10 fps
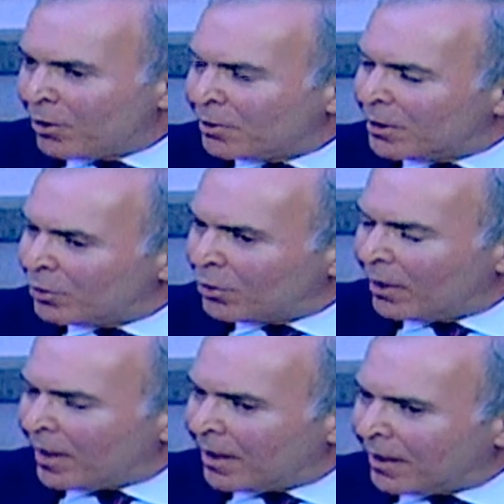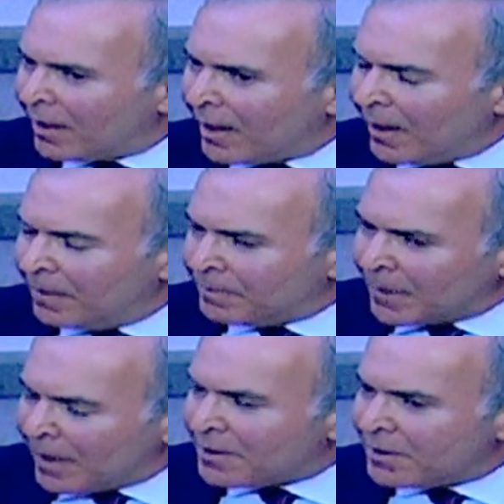order to
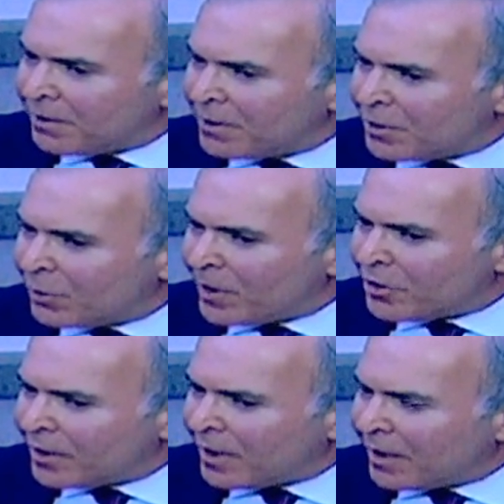answer this question,